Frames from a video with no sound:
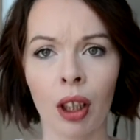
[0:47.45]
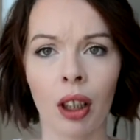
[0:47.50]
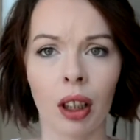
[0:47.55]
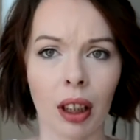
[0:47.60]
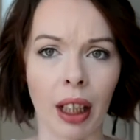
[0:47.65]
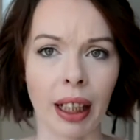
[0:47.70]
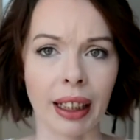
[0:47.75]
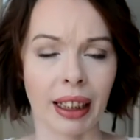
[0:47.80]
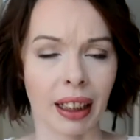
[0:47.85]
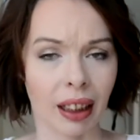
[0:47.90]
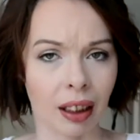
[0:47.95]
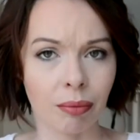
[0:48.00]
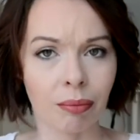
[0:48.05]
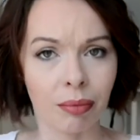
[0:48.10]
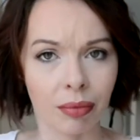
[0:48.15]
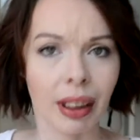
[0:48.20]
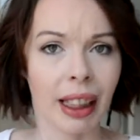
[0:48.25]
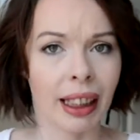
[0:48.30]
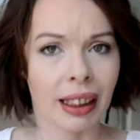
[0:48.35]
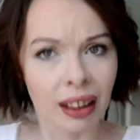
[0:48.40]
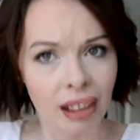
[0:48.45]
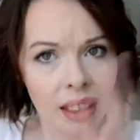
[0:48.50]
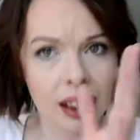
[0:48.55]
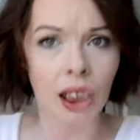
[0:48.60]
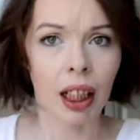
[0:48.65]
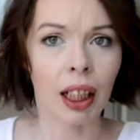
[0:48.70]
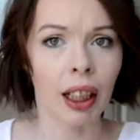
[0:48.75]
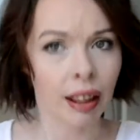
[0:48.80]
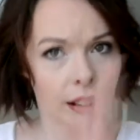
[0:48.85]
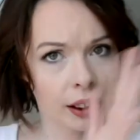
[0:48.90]
like
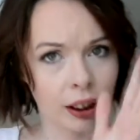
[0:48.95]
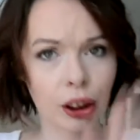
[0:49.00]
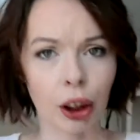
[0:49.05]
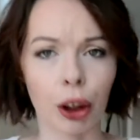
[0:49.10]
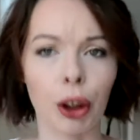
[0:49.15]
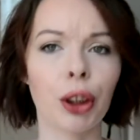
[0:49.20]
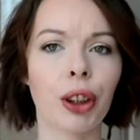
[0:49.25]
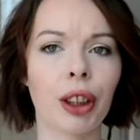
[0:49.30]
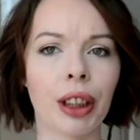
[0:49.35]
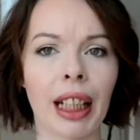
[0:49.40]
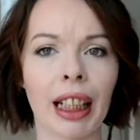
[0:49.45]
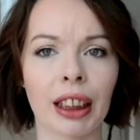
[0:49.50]
inserts so you can